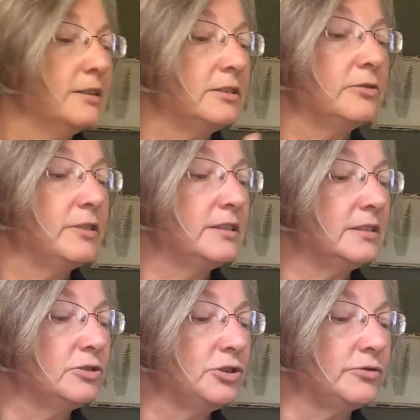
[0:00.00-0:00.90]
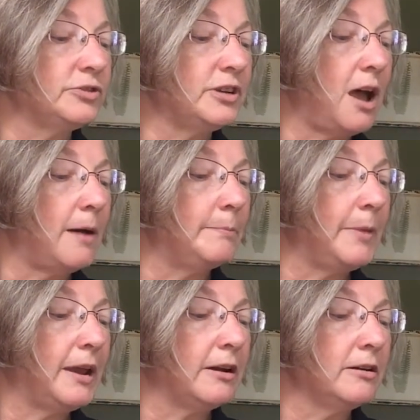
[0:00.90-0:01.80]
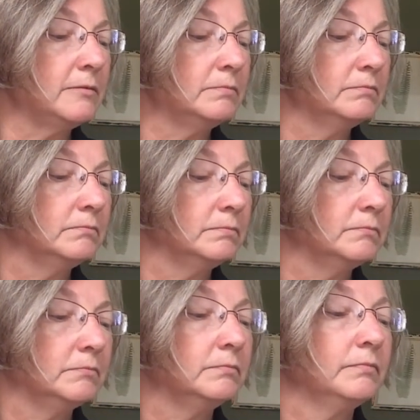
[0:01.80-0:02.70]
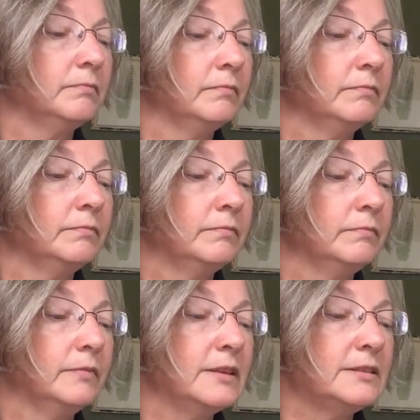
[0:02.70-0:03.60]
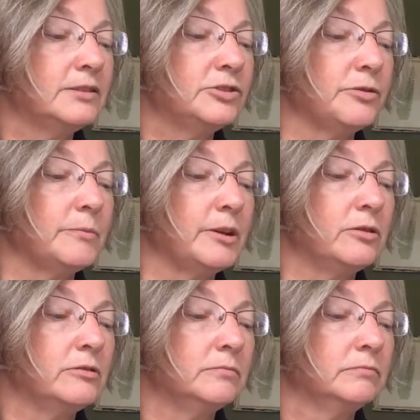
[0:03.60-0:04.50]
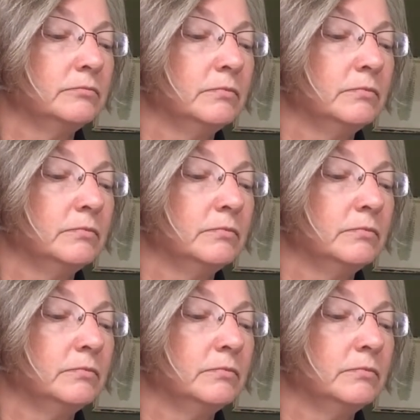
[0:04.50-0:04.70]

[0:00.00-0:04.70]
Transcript: So this is your top pair, this is your middle,